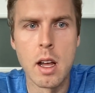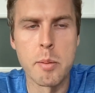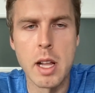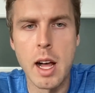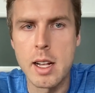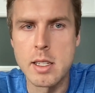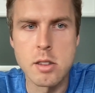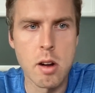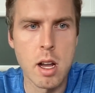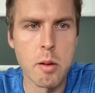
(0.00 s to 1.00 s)
block,
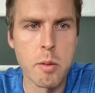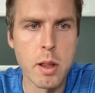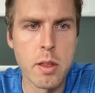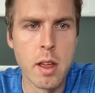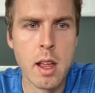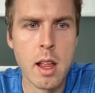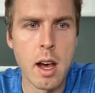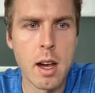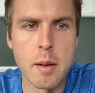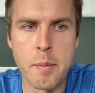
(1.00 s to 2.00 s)
start out with
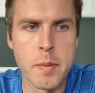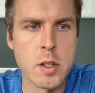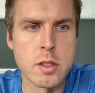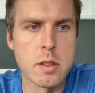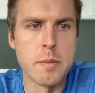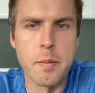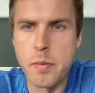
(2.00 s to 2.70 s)
just